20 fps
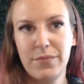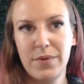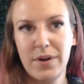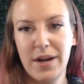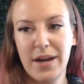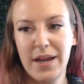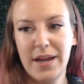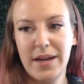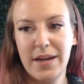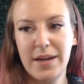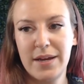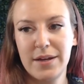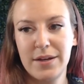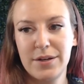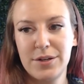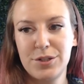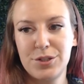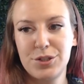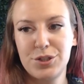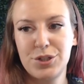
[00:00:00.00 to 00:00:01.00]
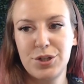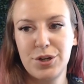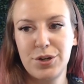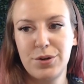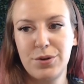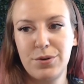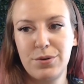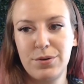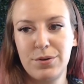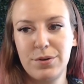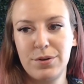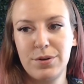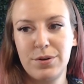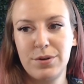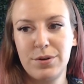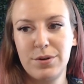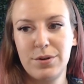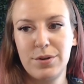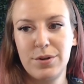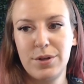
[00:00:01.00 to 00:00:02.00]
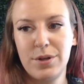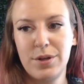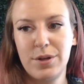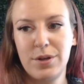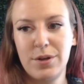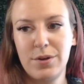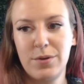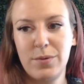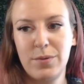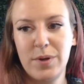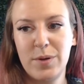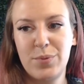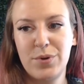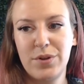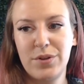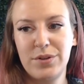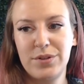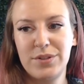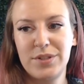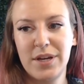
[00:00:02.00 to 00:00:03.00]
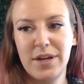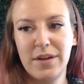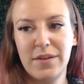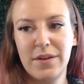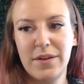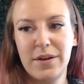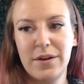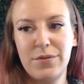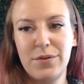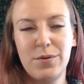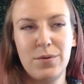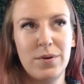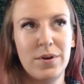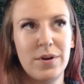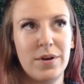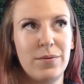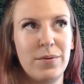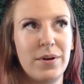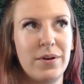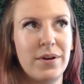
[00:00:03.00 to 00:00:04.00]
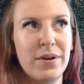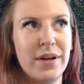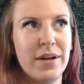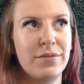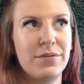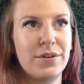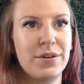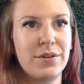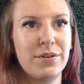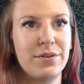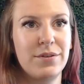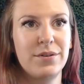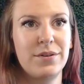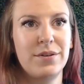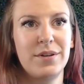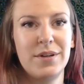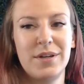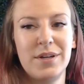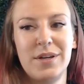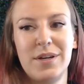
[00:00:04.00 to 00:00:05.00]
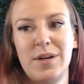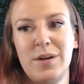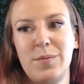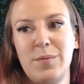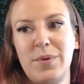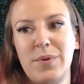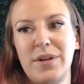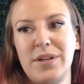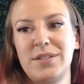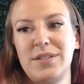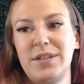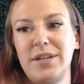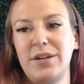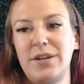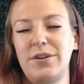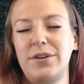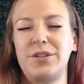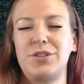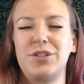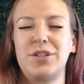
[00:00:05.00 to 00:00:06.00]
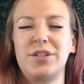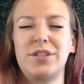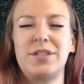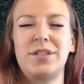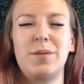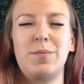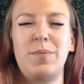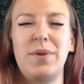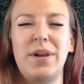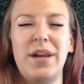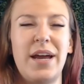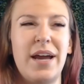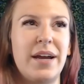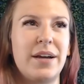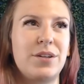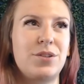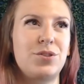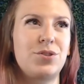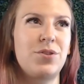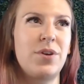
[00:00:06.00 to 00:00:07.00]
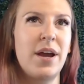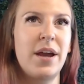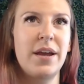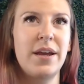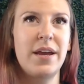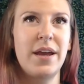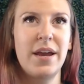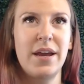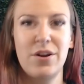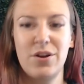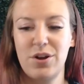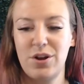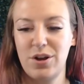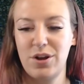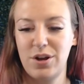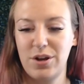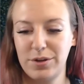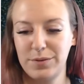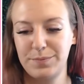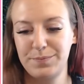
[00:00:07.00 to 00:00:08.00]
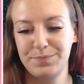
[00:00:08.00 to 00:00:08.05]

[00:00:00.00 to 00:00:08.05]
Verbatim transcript: Like so. We can put a little tongue in there if you want. We don't have to. But it's literally just a black triangle.